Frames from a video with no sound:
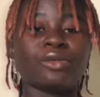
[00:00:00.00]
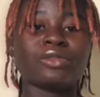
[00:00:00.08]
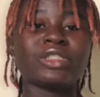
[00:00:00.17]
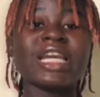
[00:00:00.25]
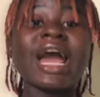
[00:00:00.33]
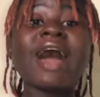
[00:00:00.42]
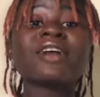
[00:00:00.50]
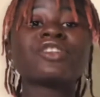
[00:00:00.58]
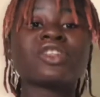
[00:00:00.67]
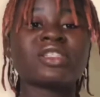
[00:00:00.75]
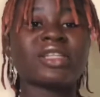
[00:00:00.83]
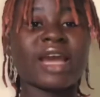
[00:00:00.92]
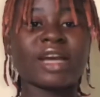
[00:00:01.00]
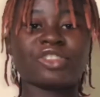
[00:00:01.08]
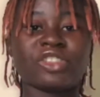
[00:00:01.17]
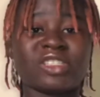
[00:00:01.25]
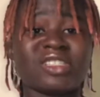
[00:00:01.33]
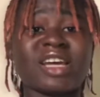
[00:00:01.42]
the actors and
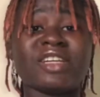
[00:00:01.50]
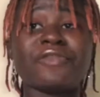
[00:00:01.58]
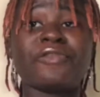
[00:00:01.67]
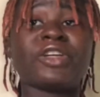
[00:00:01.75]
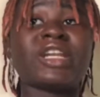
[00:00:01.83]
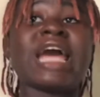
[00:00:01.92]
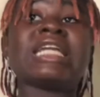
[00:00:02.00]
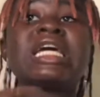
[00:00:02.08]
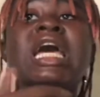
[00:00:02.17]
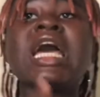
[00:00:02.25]
actresses are different, and